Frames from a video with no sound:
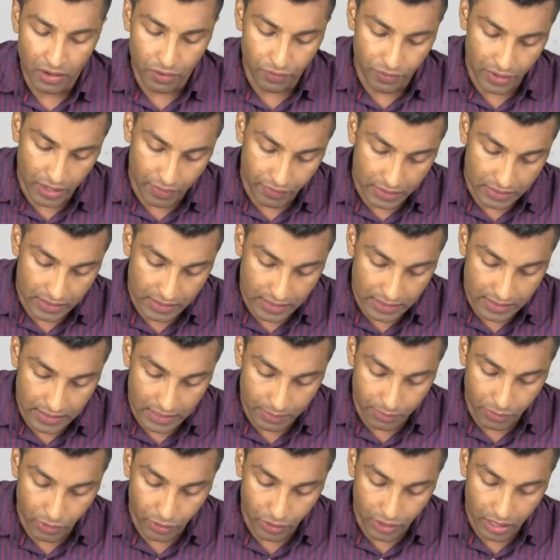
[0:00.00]
we have
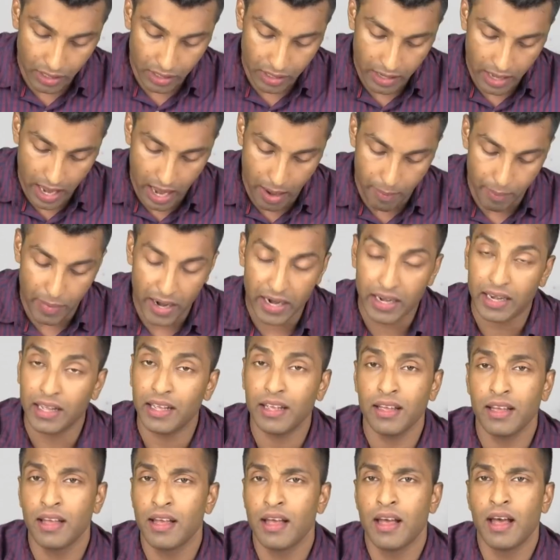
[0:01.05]
discussed about
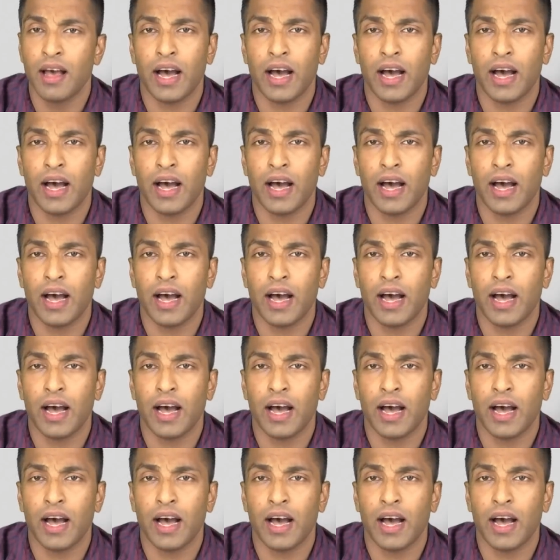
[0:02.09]
MAT.